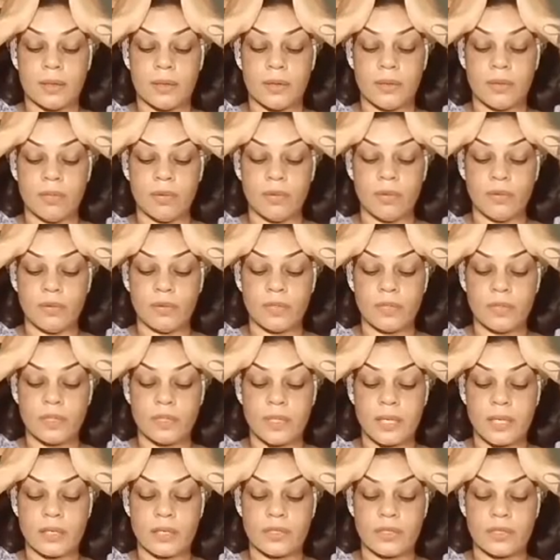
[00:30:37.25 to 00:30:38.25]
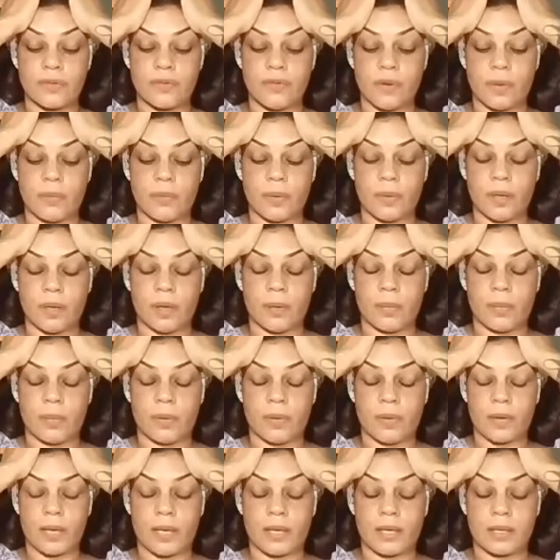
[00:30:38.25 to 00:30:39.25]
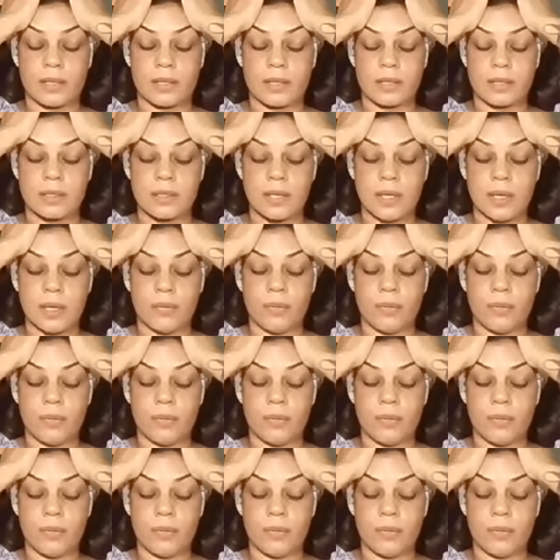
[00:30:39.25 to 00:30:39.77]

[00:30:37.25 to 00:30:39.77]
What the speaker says: Remove the tension from the upper eyelids.